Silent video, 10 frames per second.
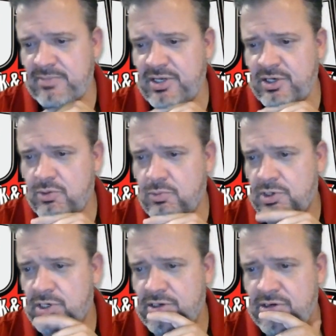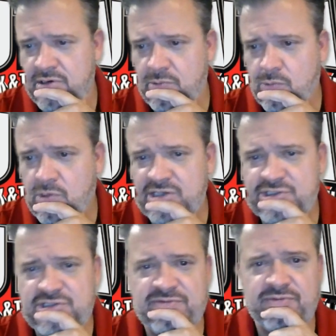know where you're
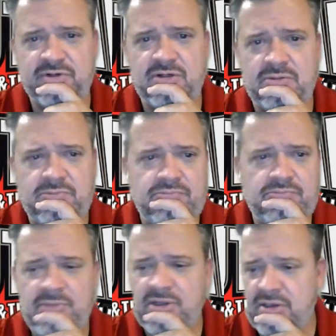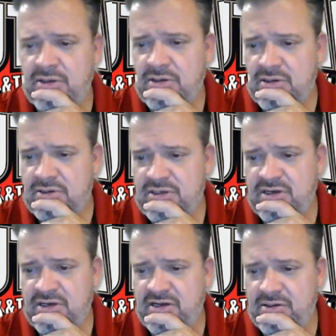watching from
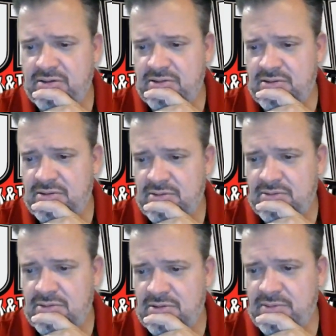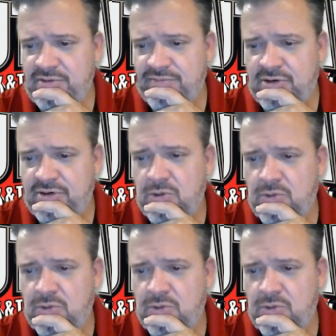tonight. Let me know if you're going